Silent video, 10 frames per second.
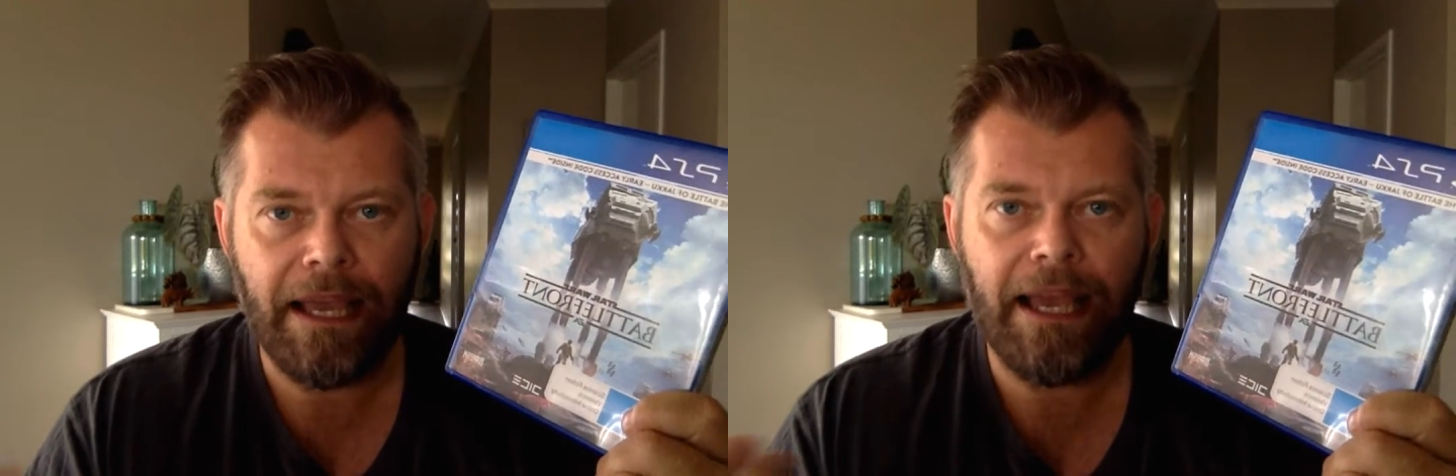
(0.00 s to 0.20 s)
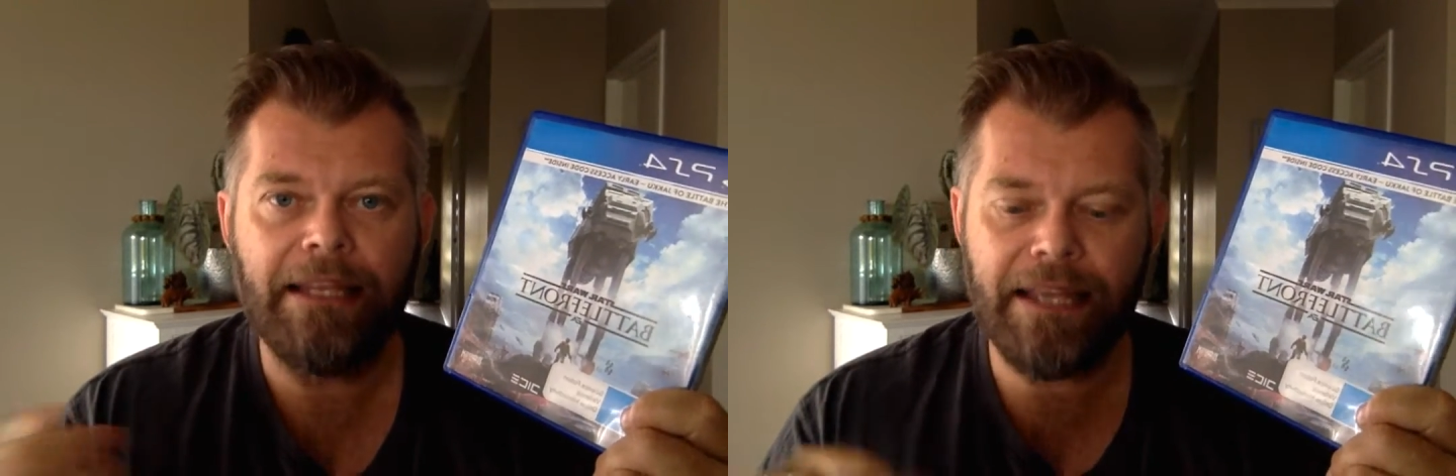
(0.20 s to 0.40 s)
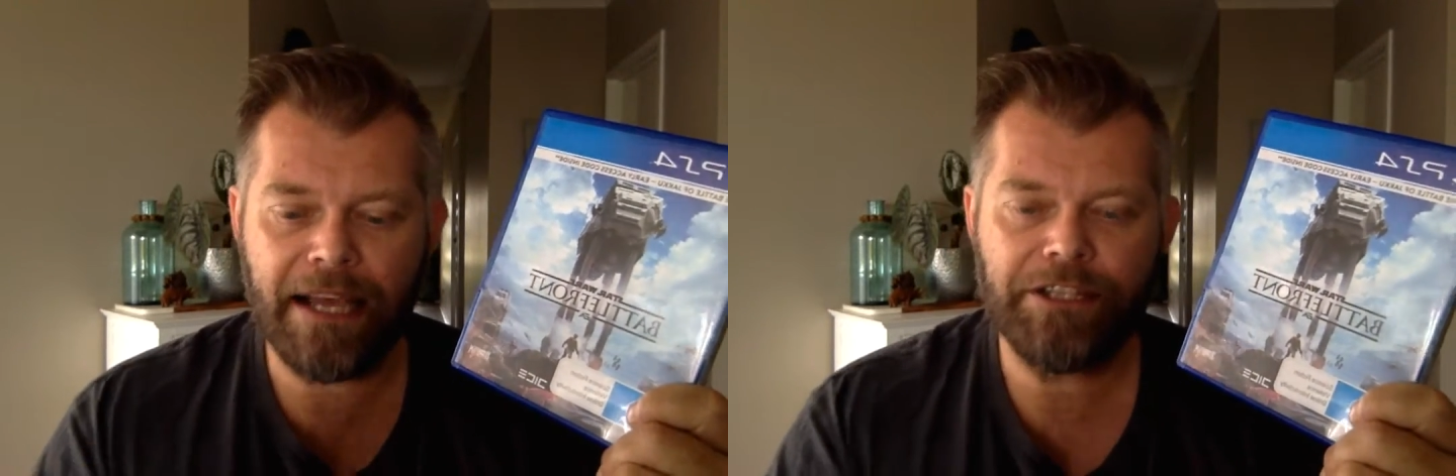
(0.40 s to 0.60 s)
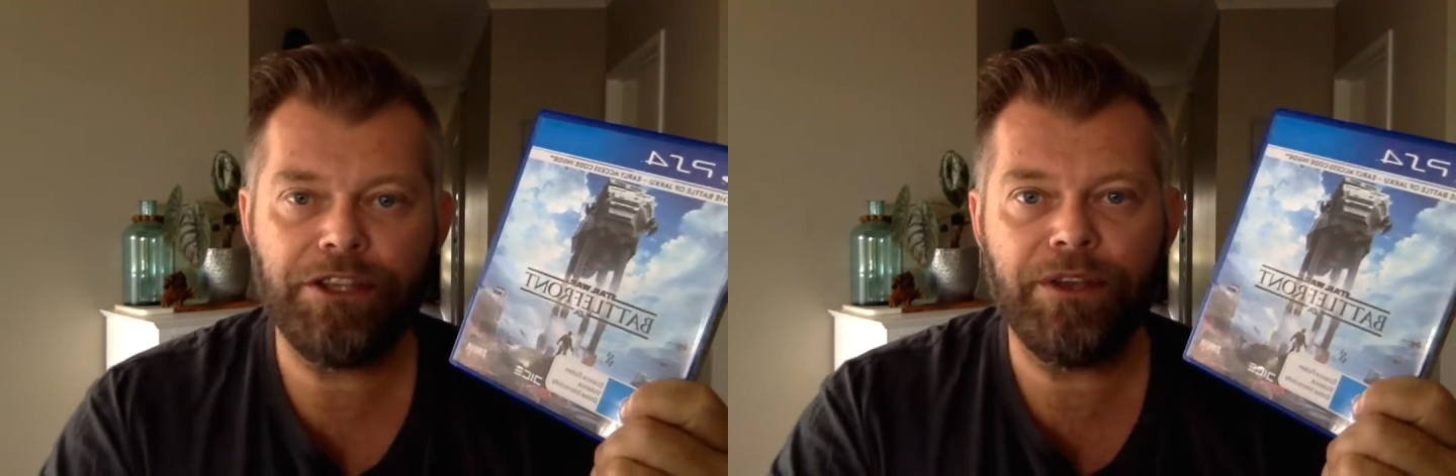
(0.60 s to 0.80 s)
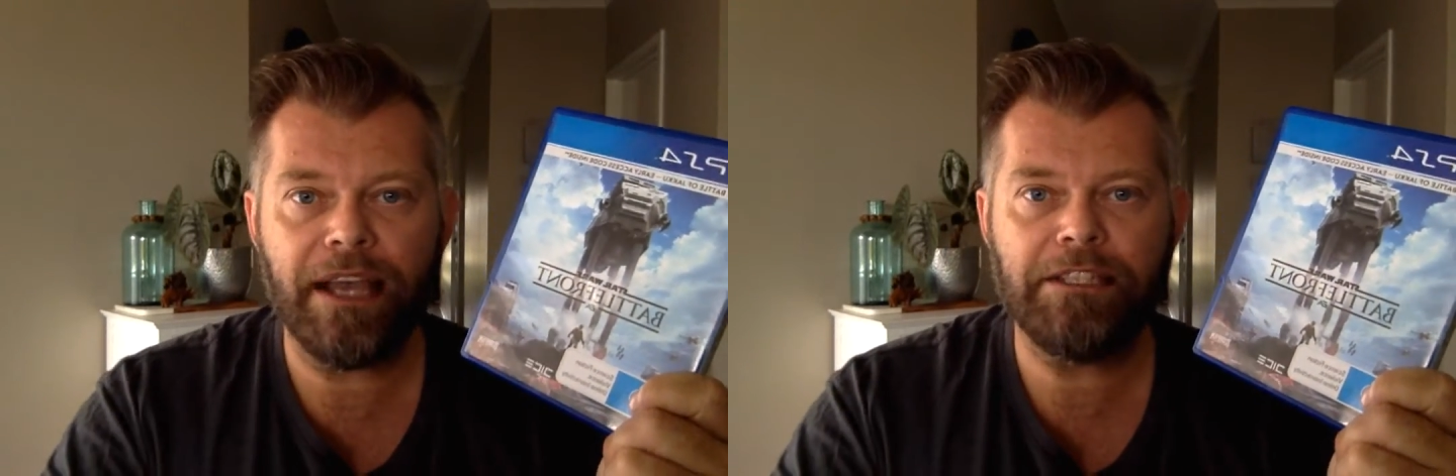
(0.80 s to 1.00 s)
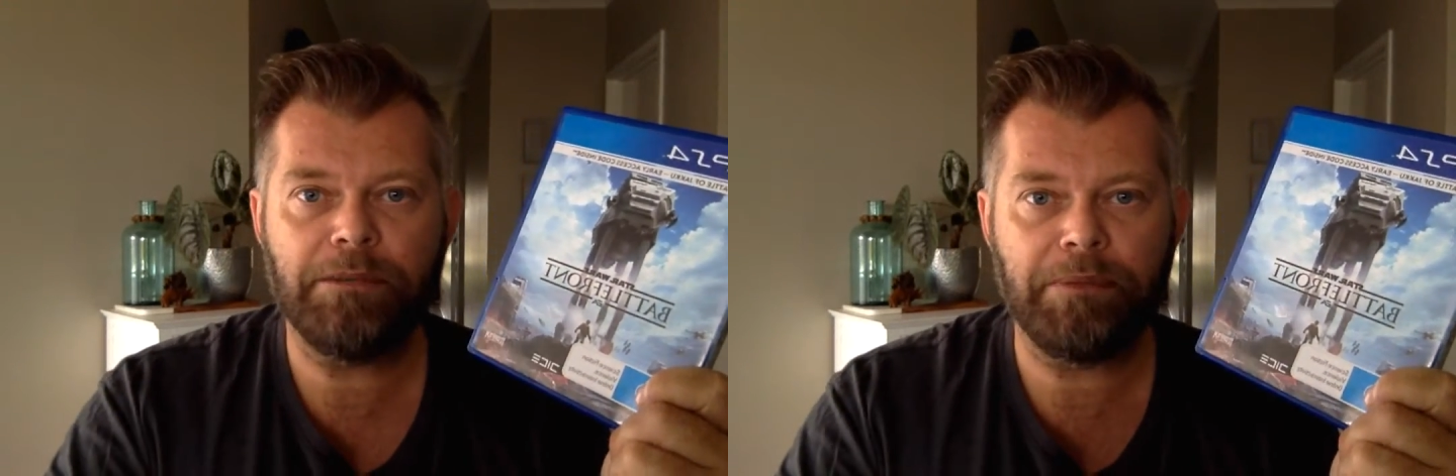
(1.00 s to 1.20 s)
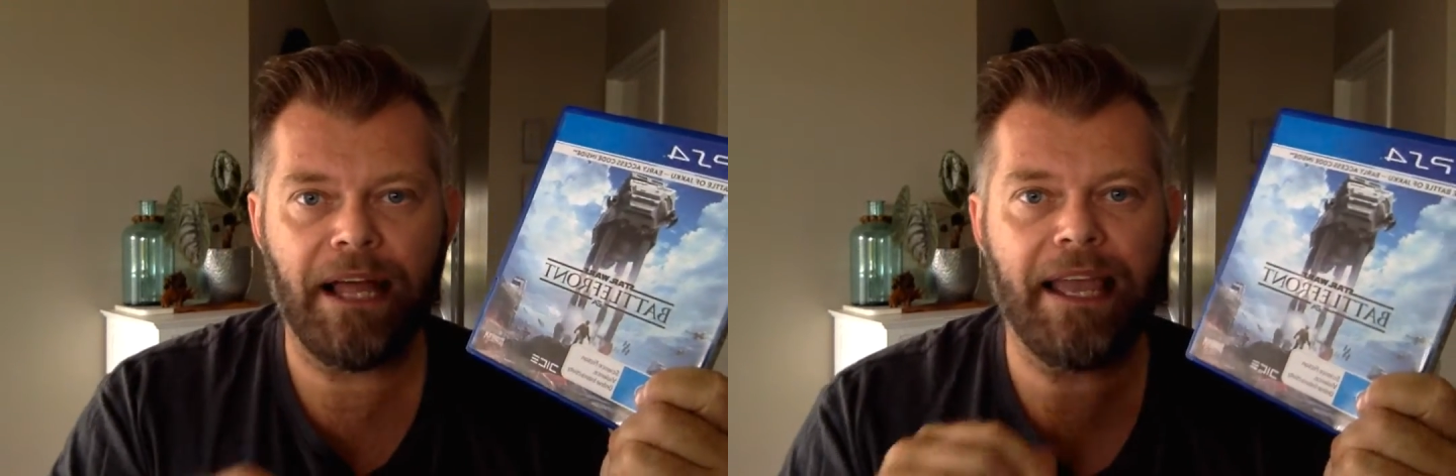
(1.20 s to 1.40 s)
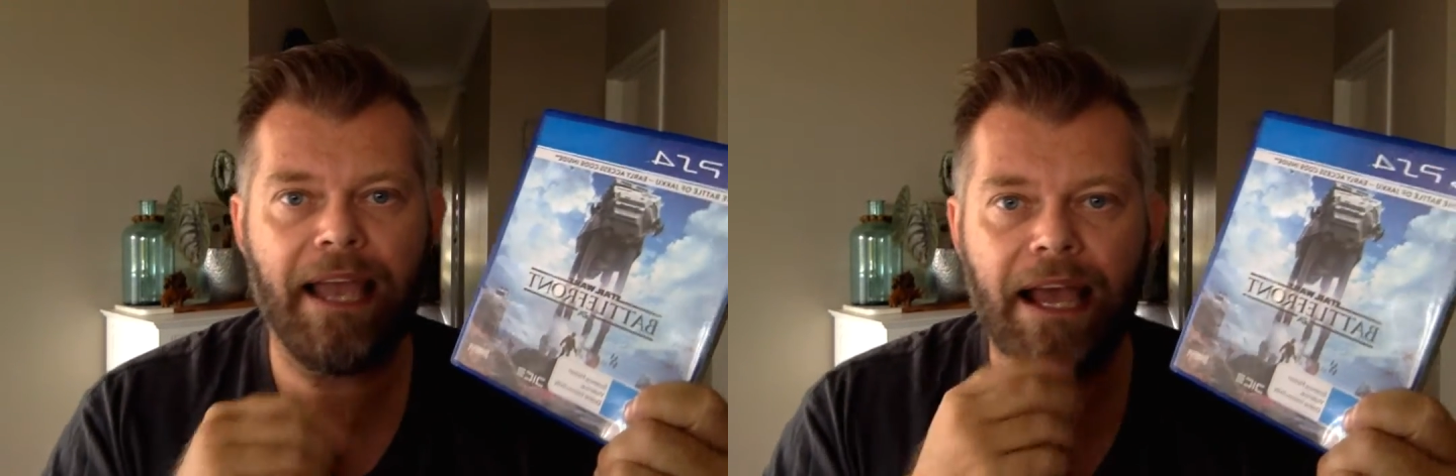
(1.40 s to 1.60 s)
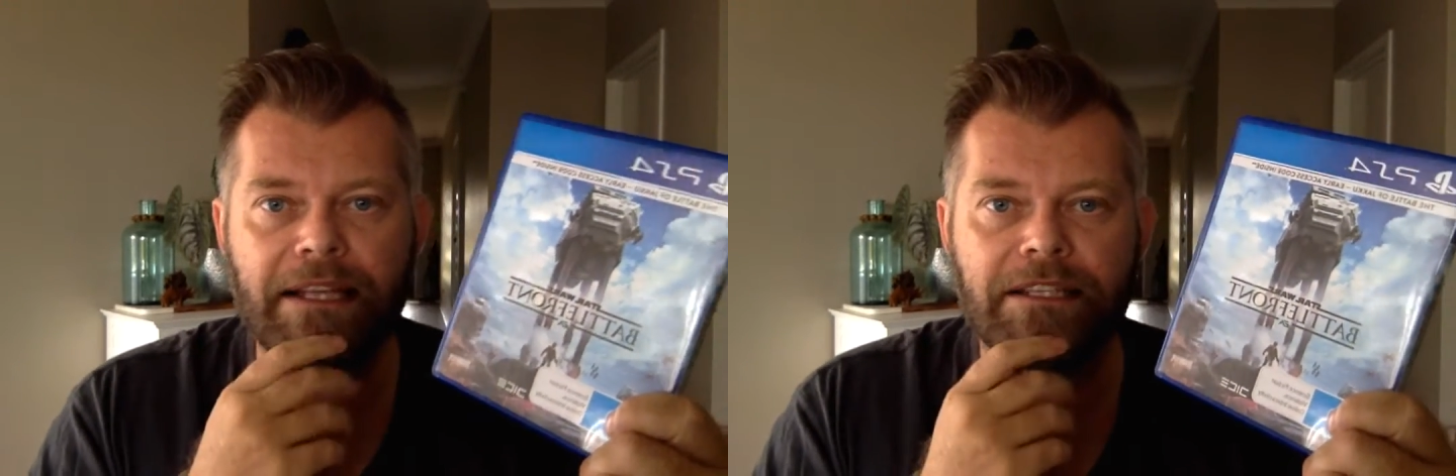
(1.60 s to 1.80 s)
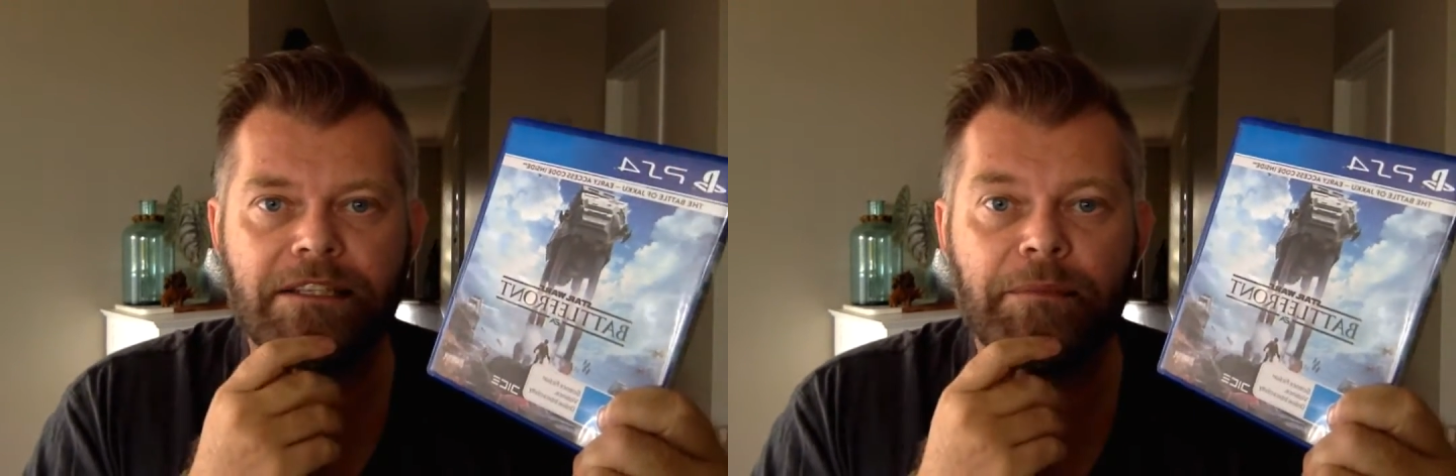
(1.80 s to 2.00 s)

And yes, you get to play as